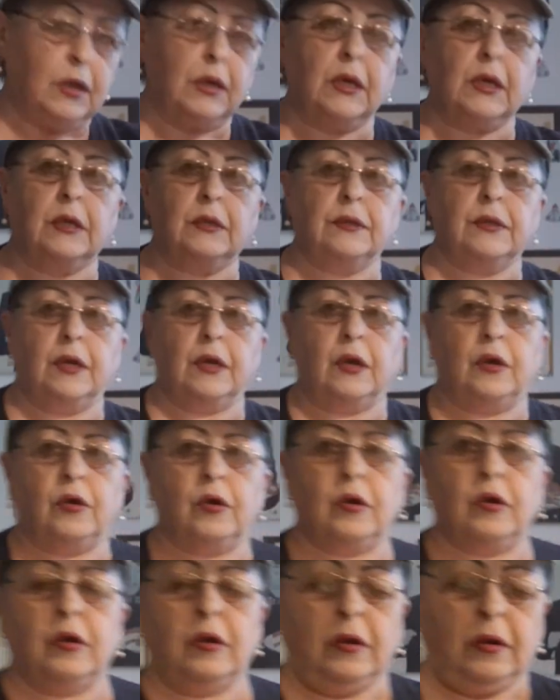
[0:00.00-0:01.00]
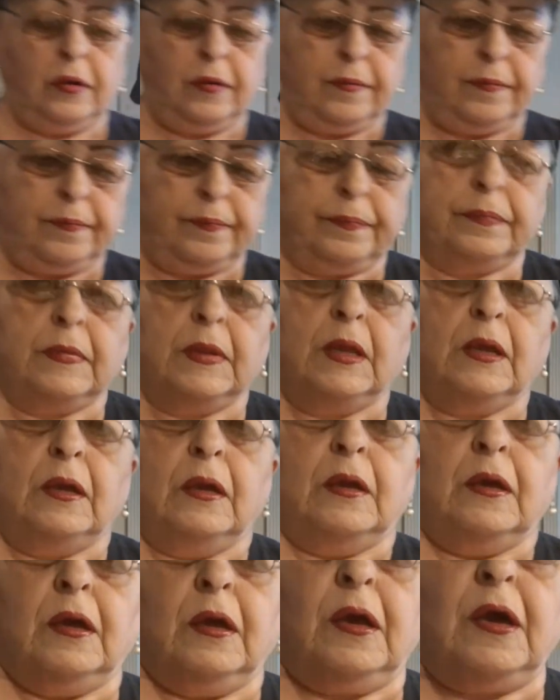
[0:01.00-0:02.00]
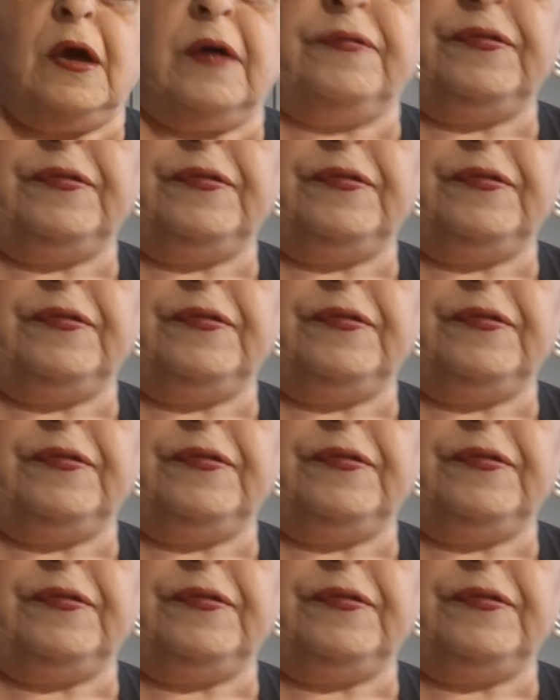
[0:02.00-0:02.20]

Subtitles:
in there half